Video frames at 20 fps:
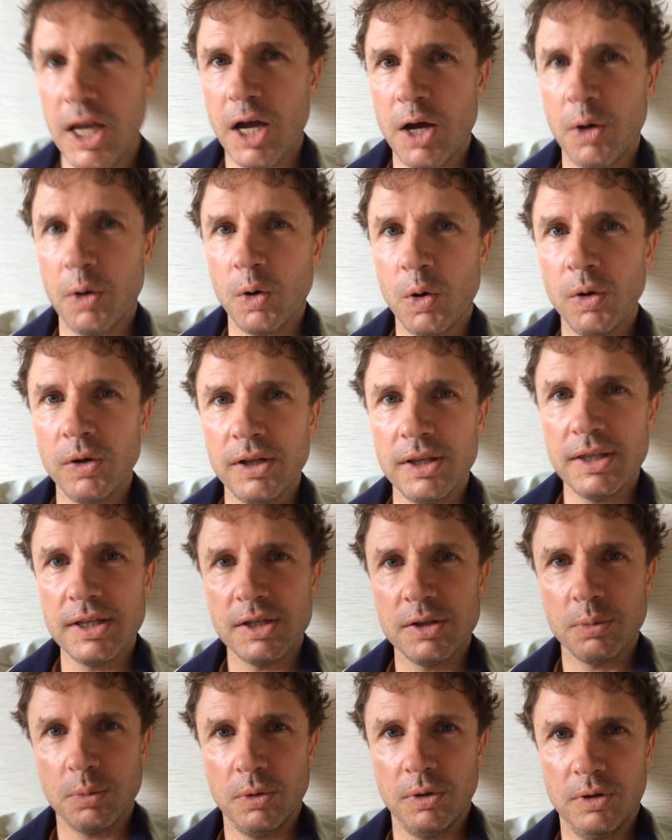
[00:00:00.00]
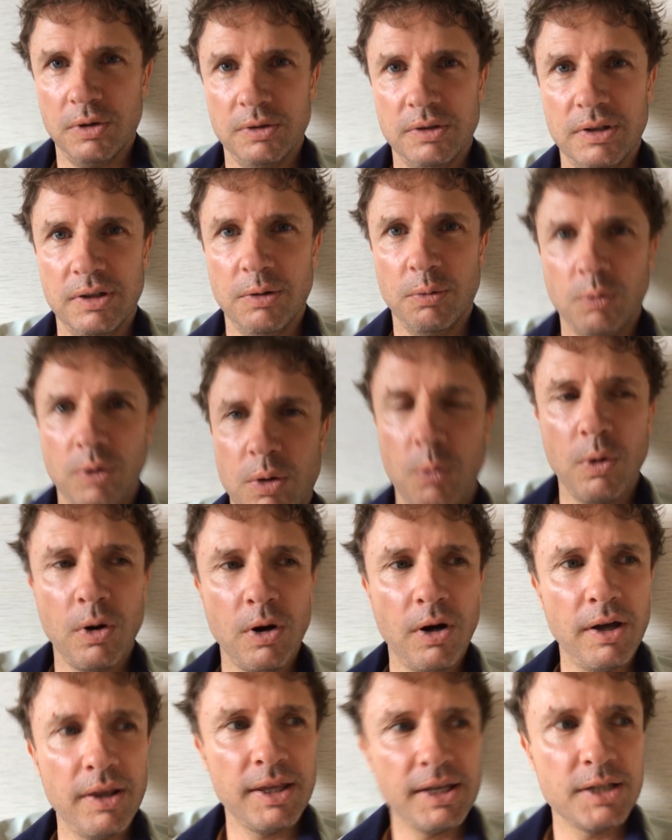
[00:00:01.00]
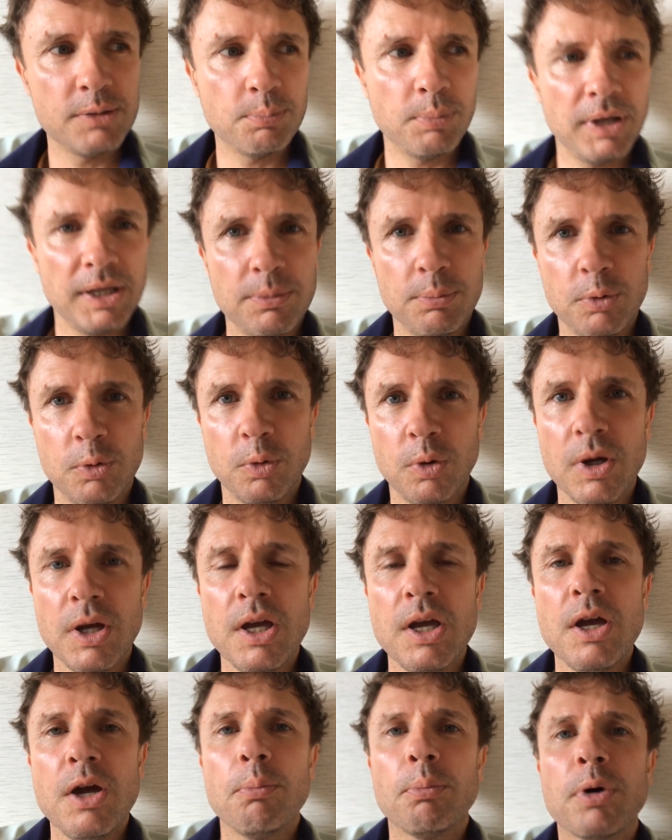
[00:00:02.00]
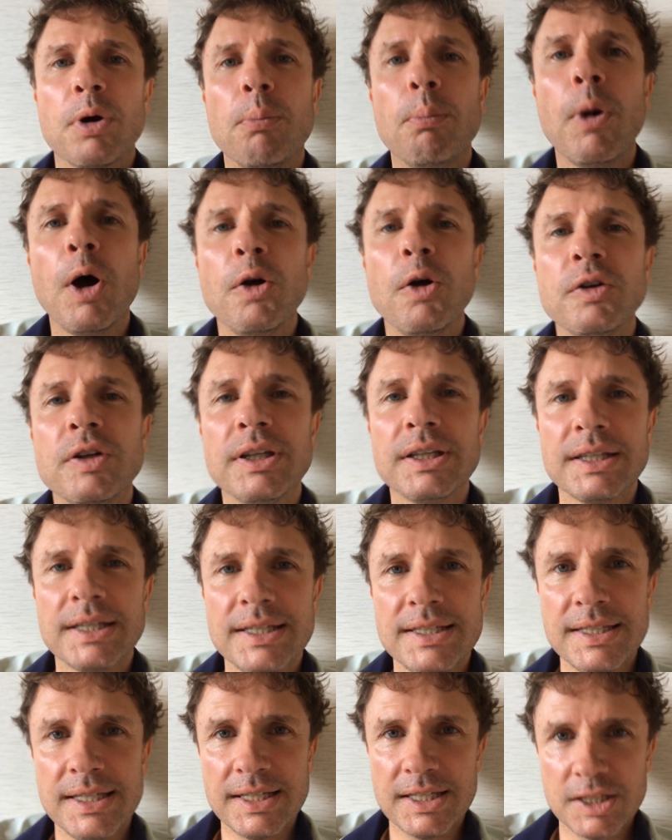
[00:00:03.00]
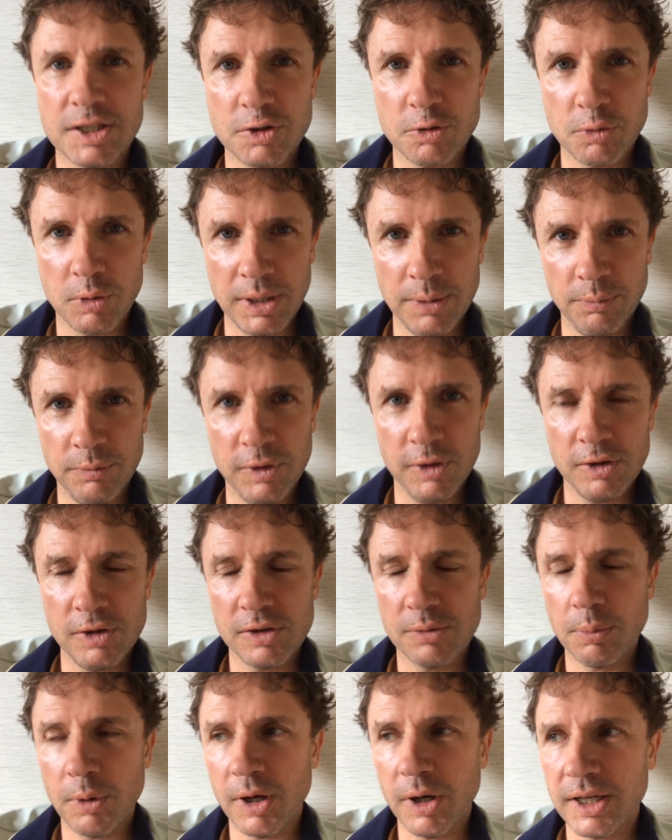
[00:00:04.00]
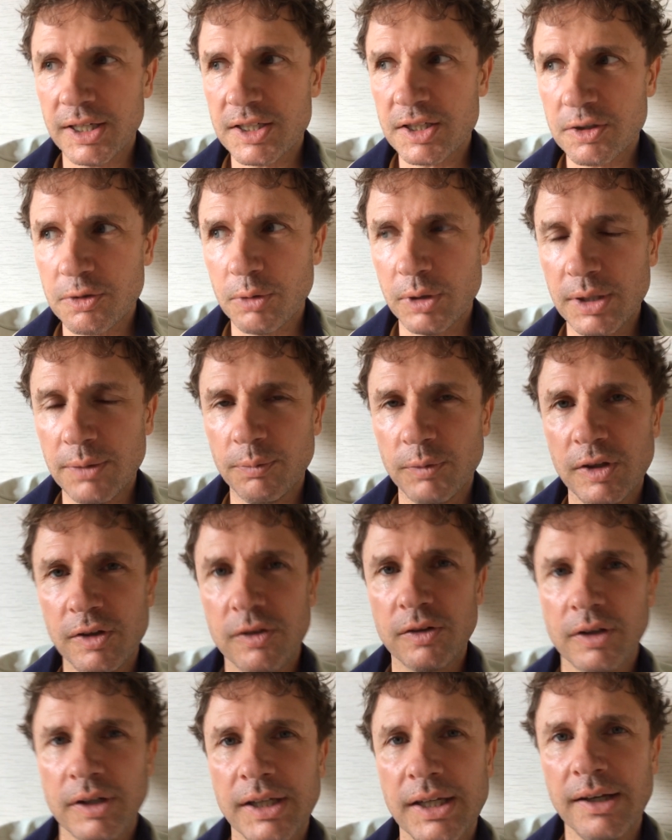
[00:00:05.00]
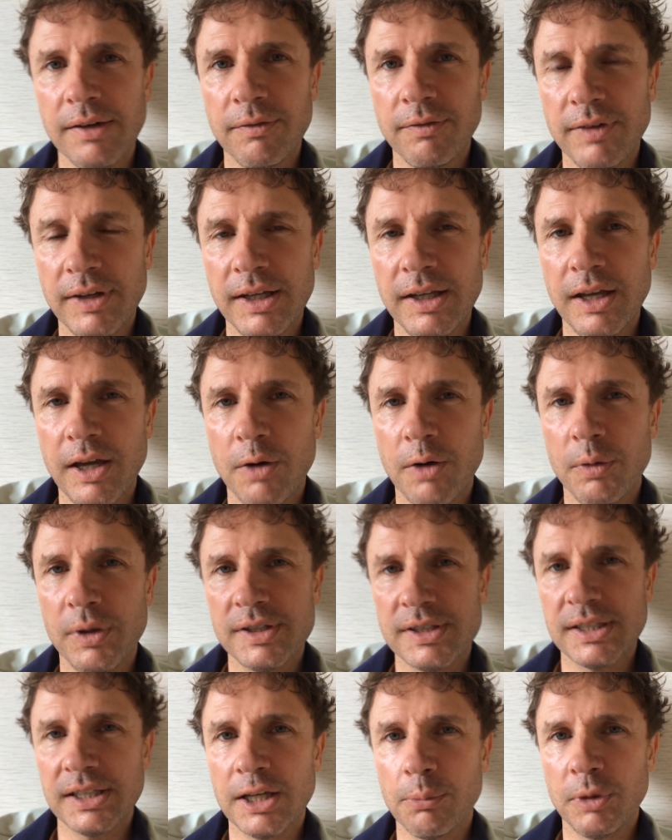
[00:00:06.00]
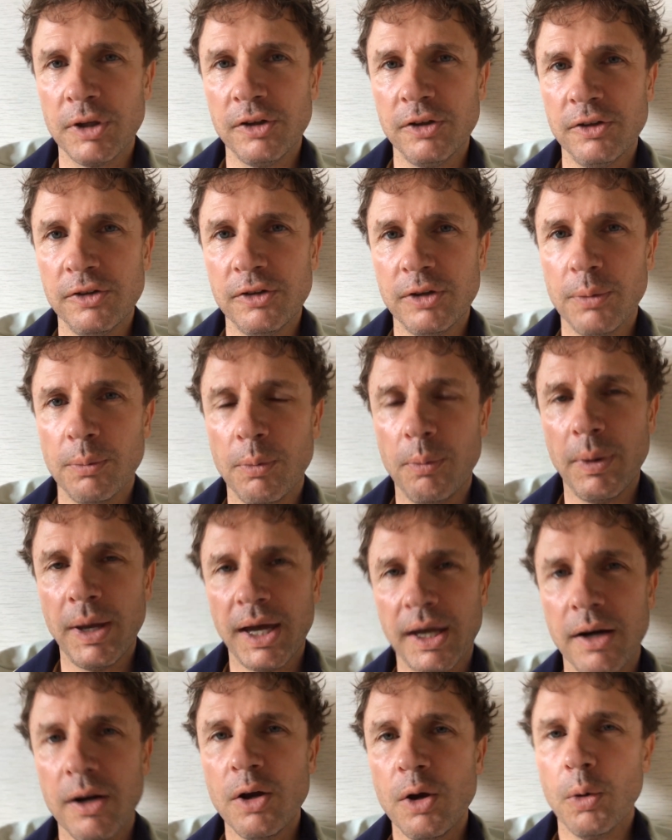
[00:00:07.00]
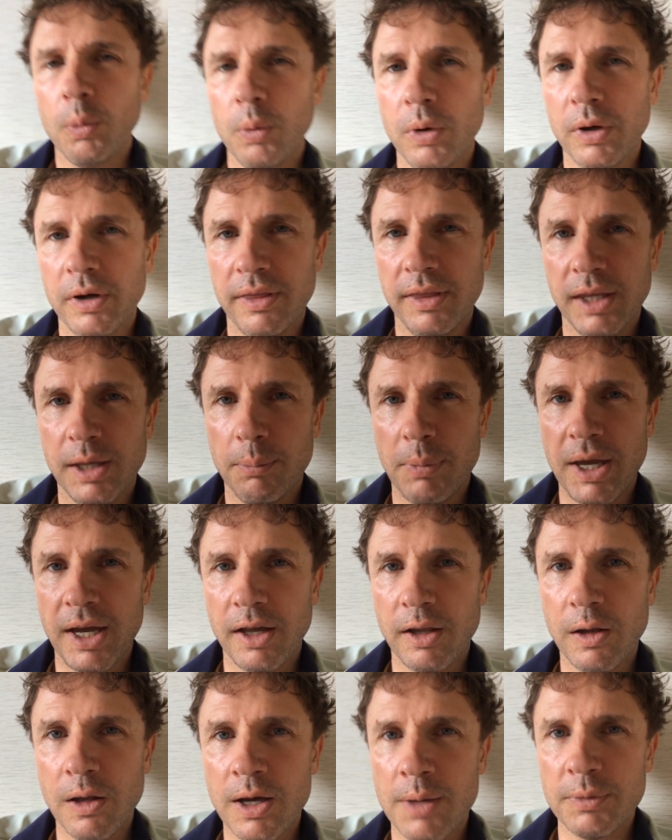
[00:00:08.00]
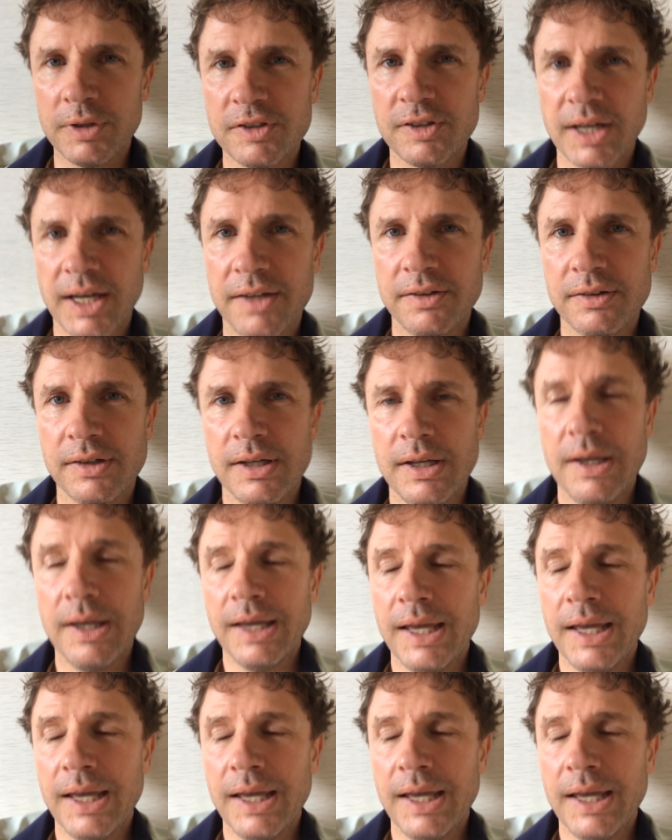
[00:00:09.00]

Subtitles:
going on in this world? Why are these people promoting these extreme views? By extreme views, I did a video recently on my YouTube about what I think about climate change.